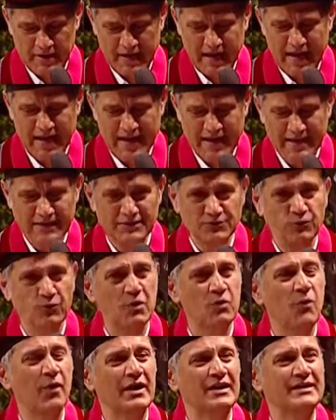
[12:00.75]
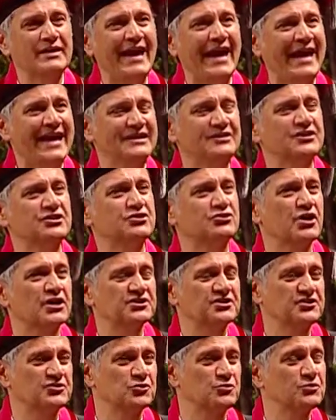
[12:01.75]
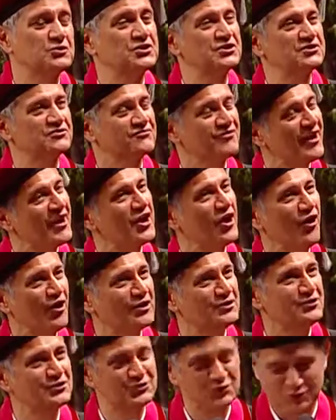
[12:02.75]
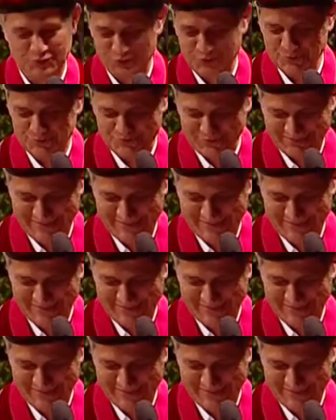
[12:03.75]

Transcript: And we won the antitrust suit, which is very hard to do.